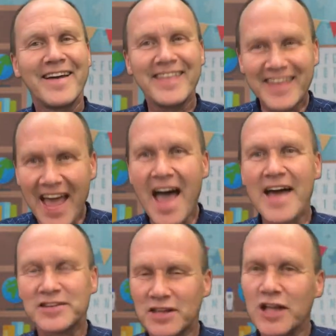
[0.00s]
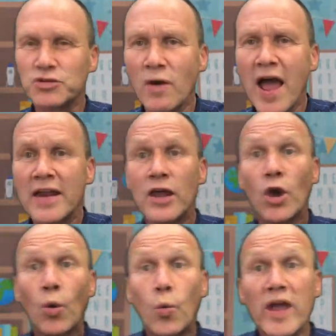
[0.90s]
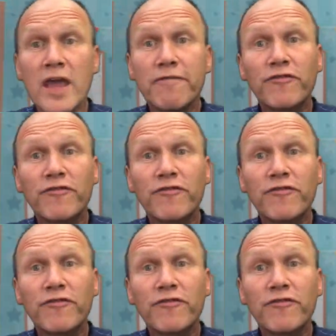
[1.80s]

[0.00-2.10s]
Yes, that's right. We